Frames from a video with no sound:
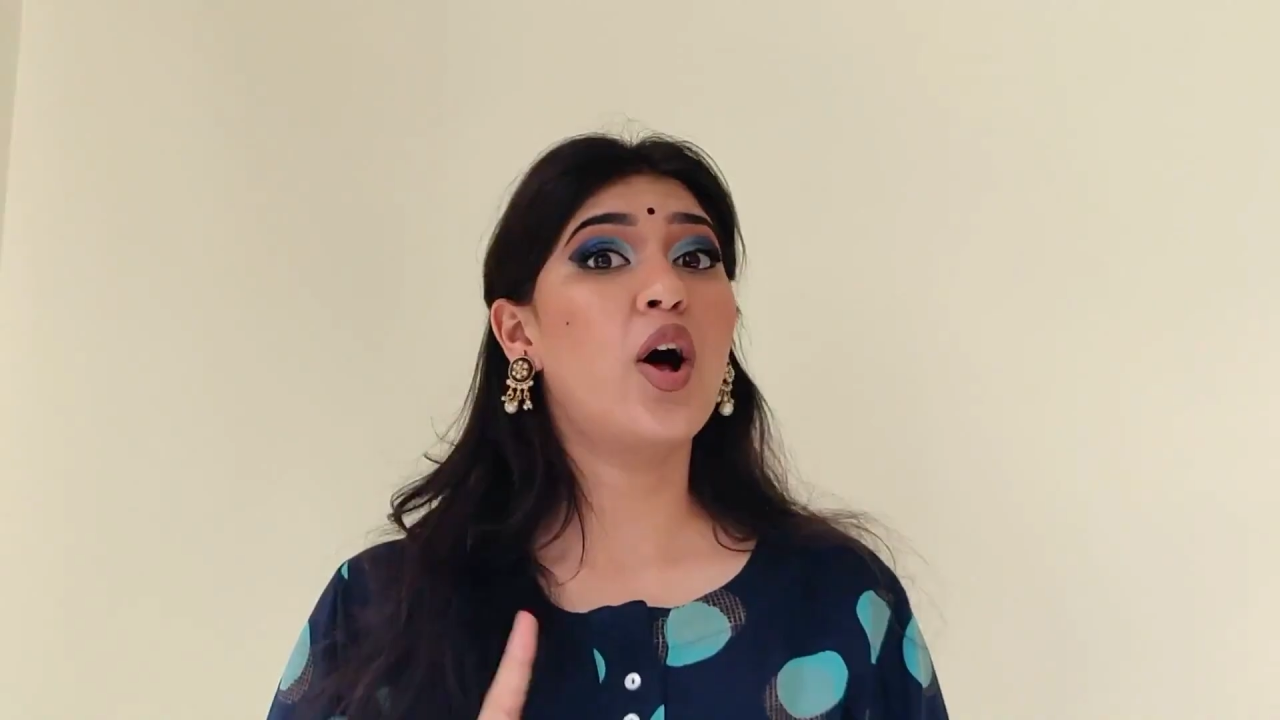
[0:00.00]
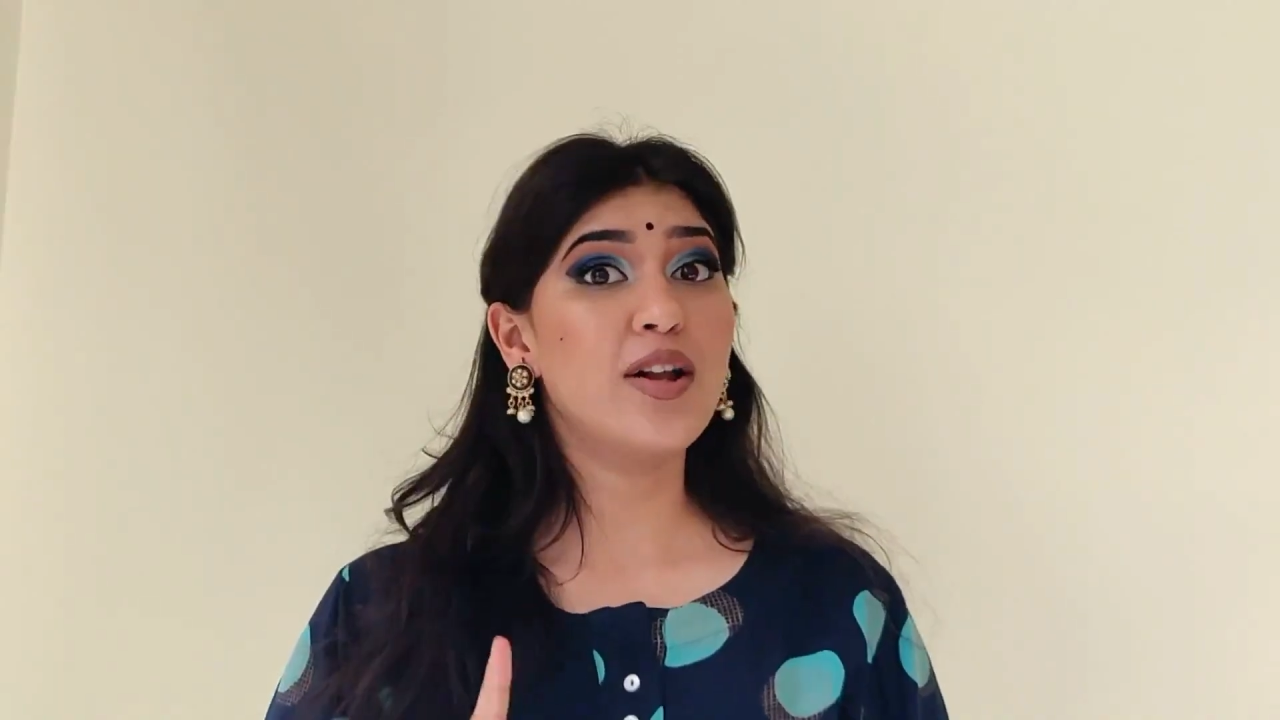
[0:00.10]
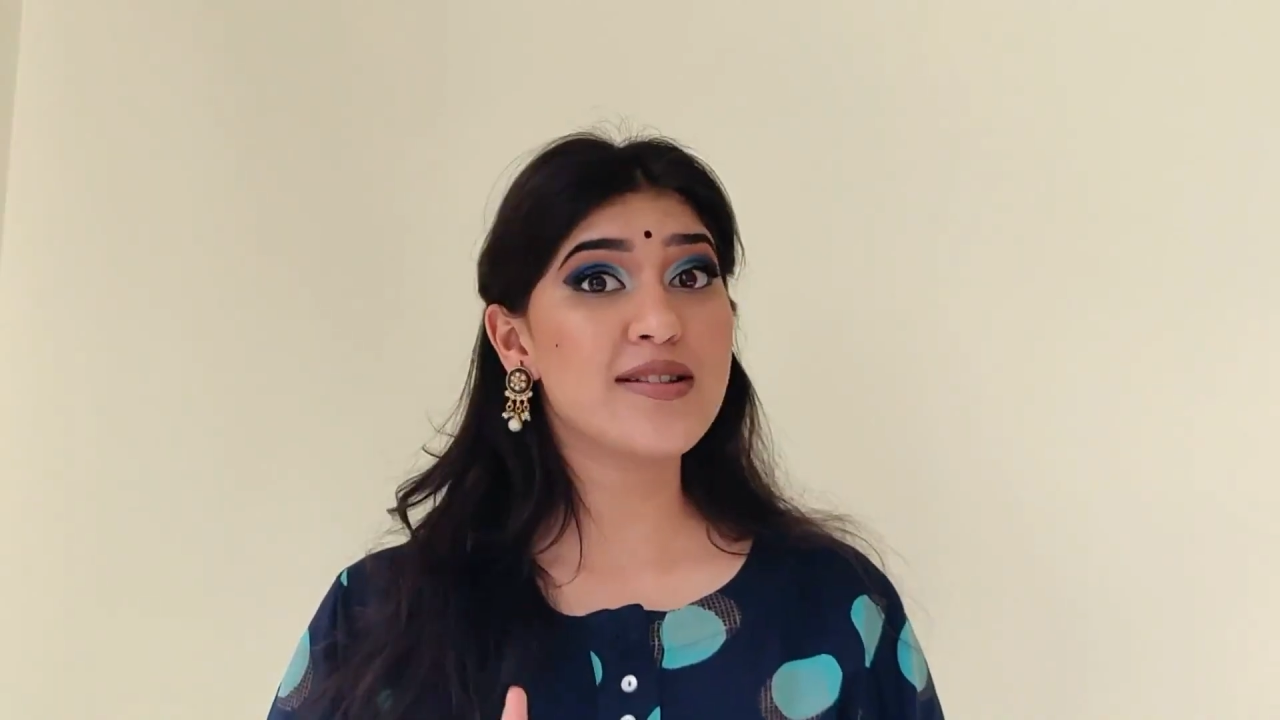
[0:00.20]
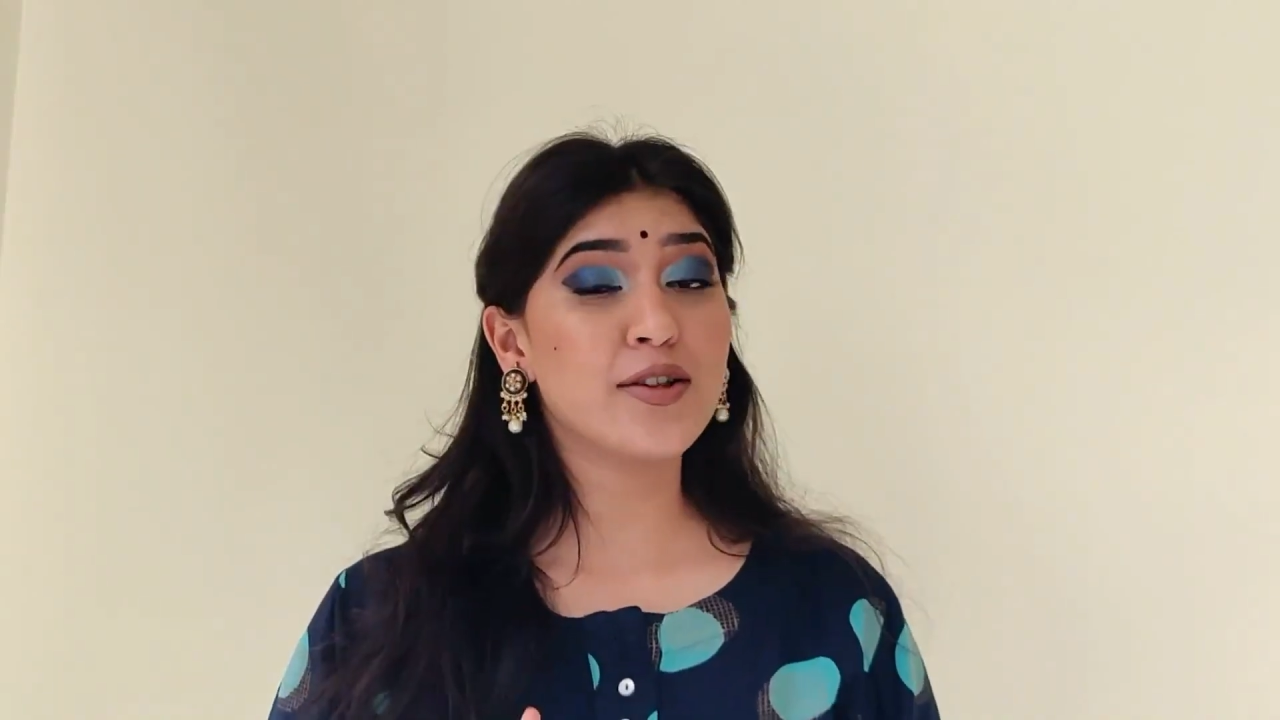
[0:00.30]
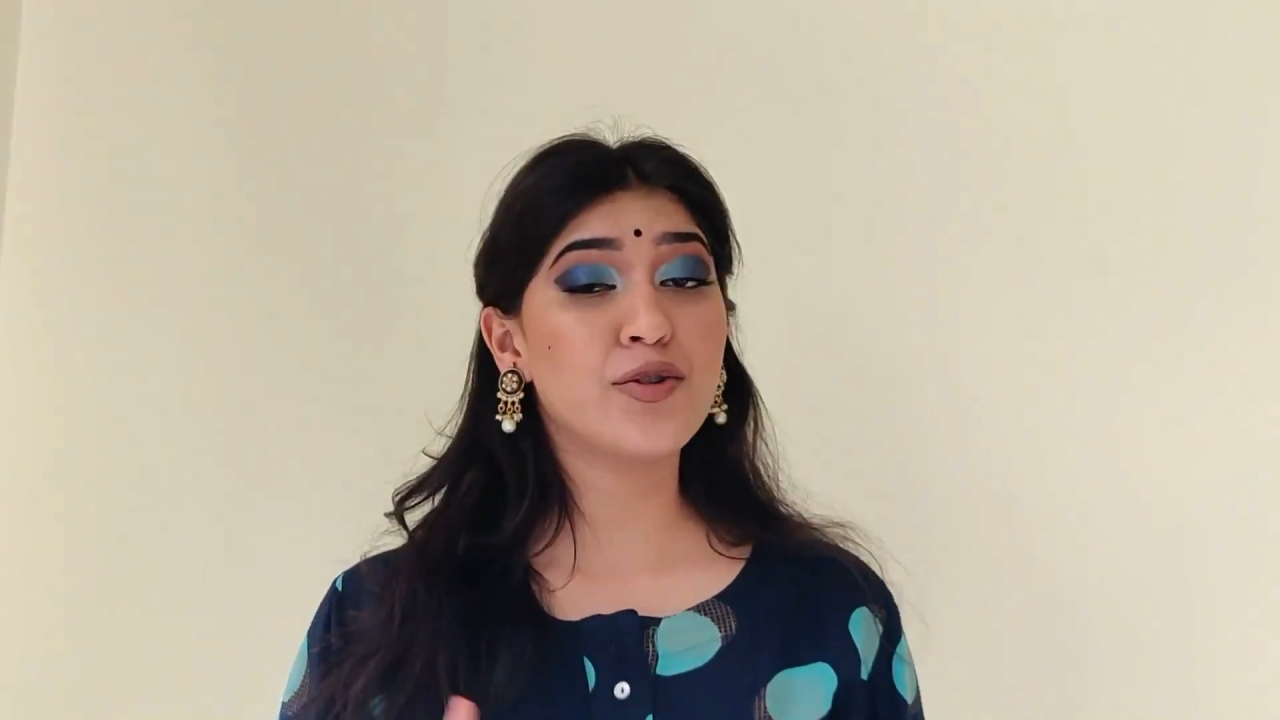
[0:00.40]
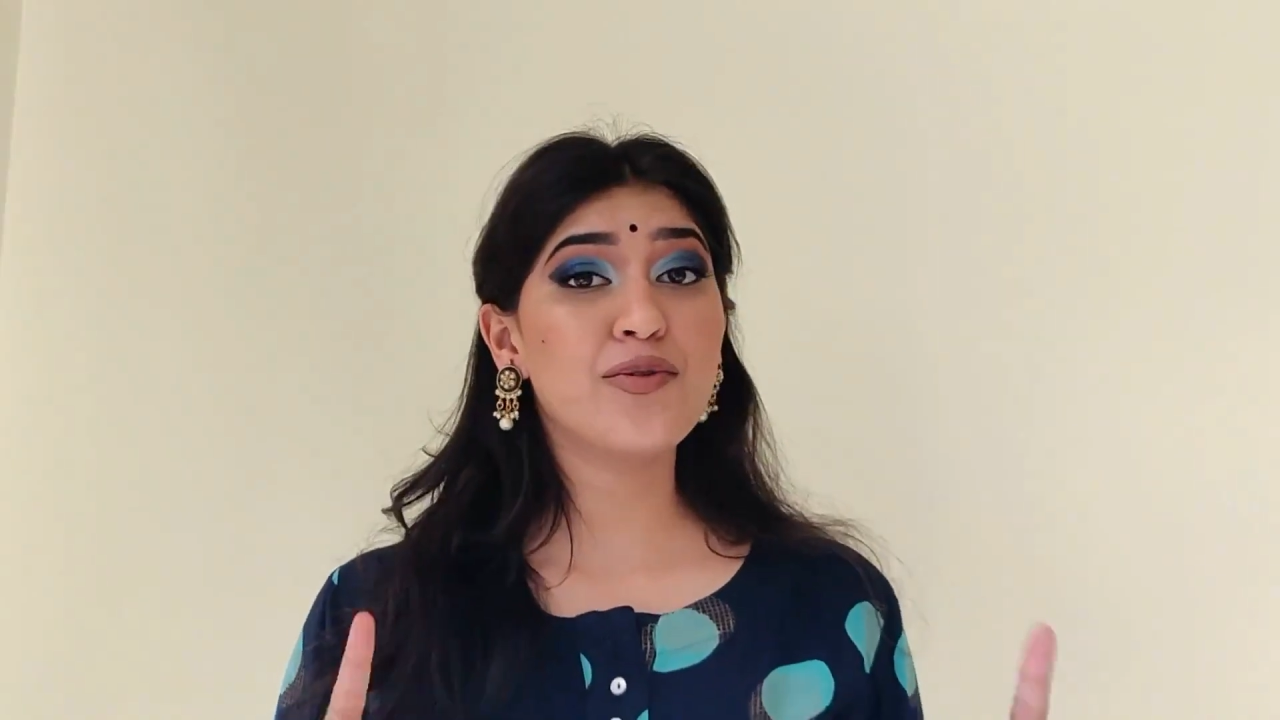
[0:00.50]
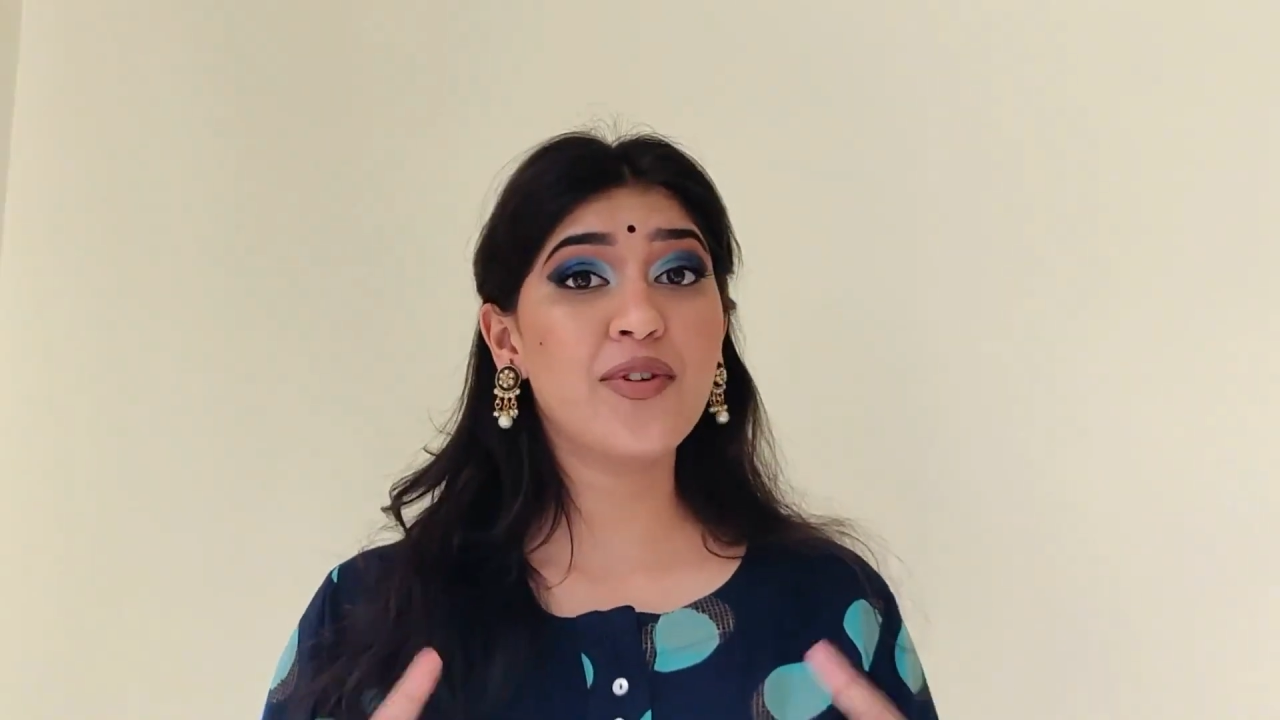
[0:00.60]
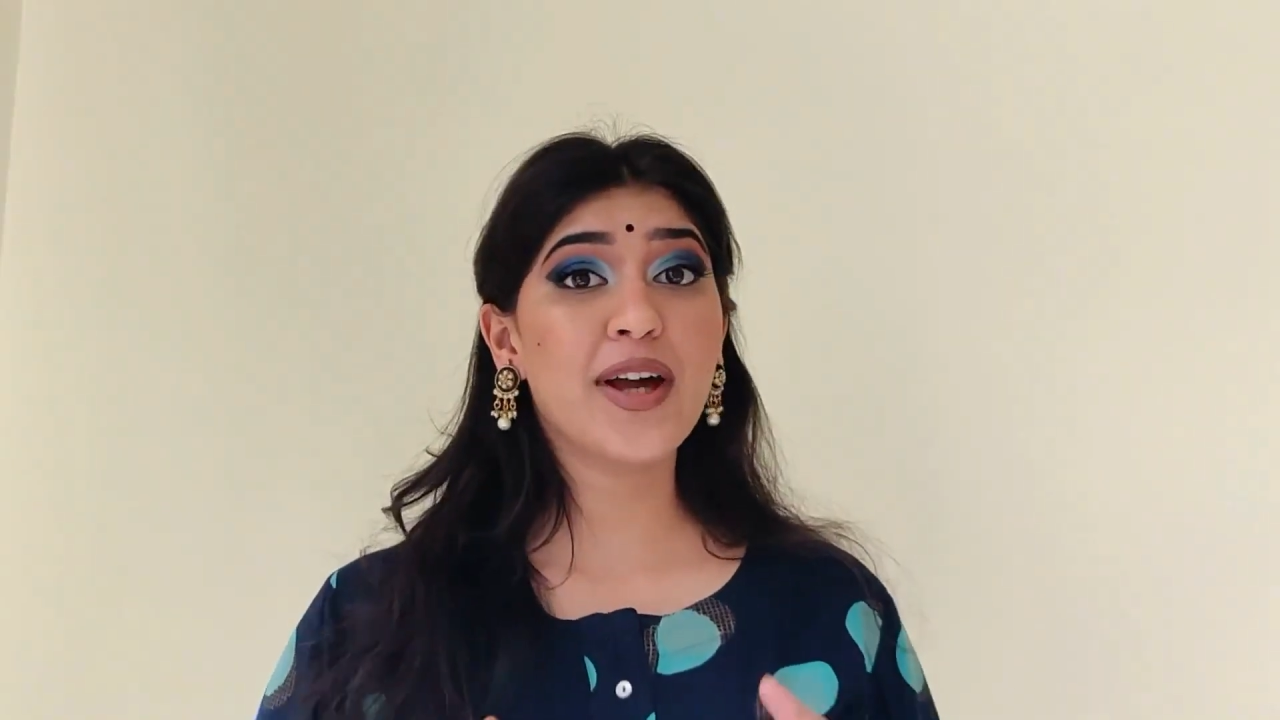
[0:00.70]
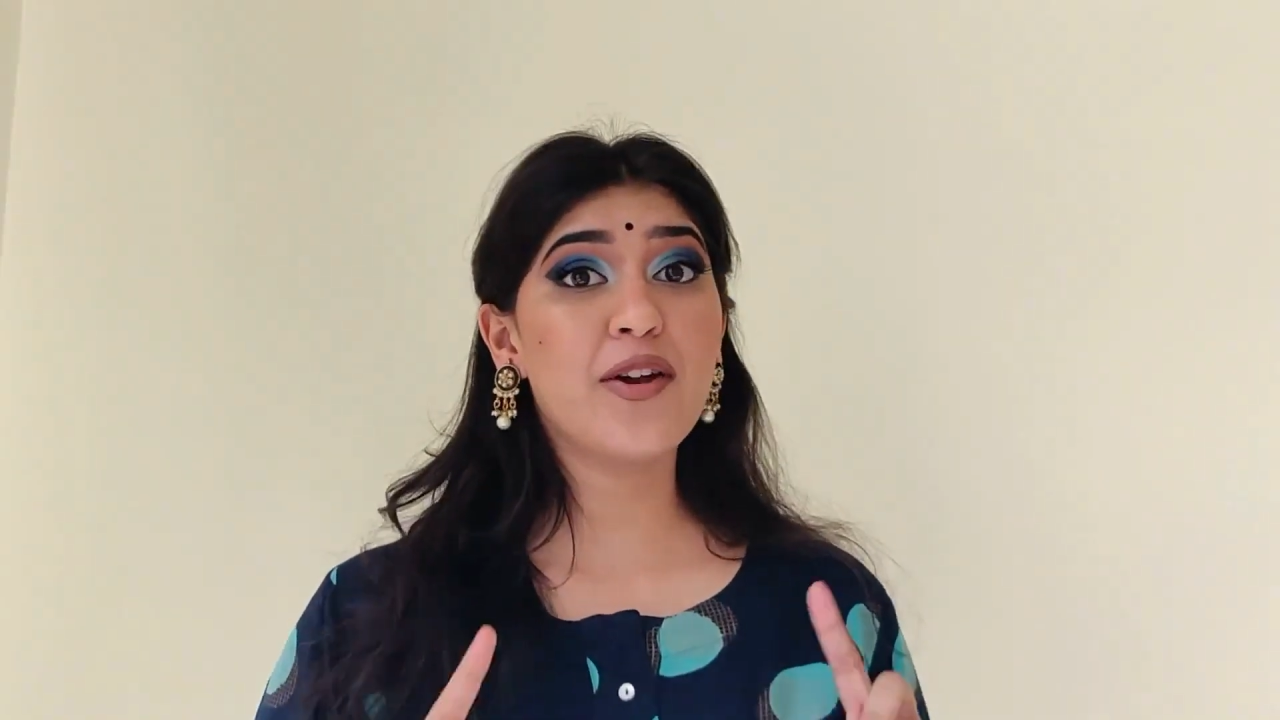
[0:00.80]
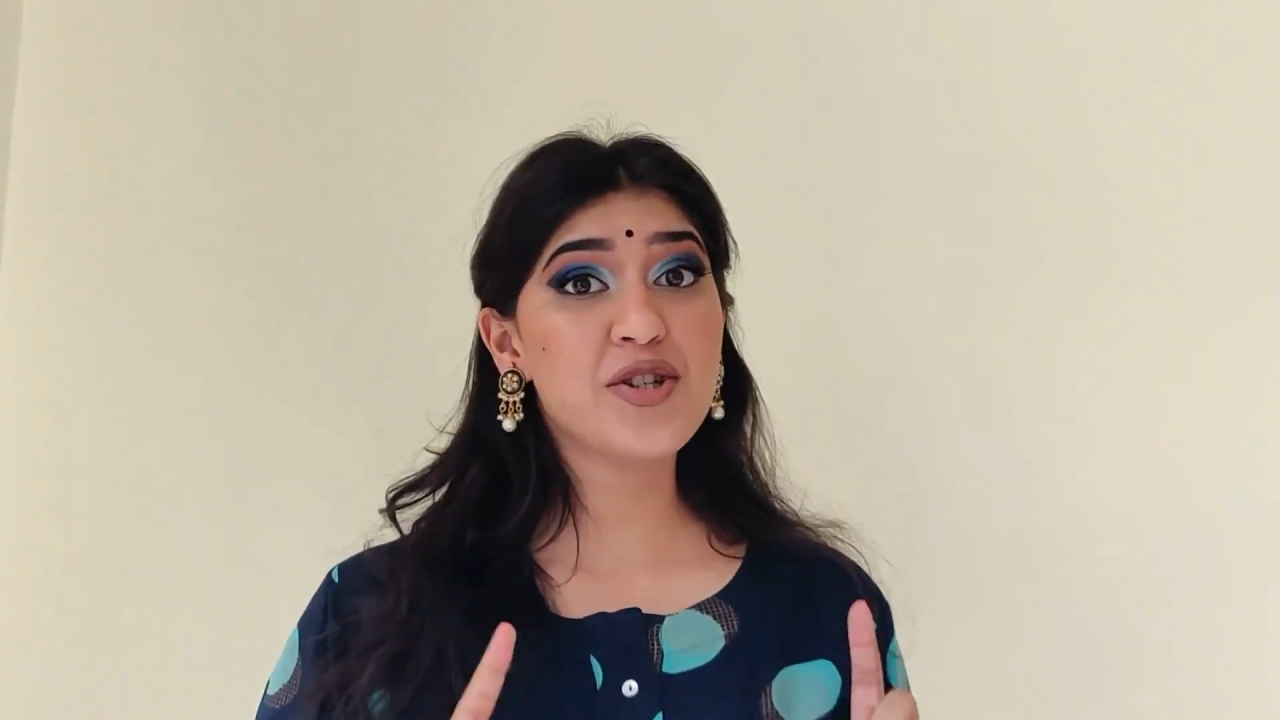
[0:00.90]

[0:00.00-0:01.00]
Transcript: Also, don't forget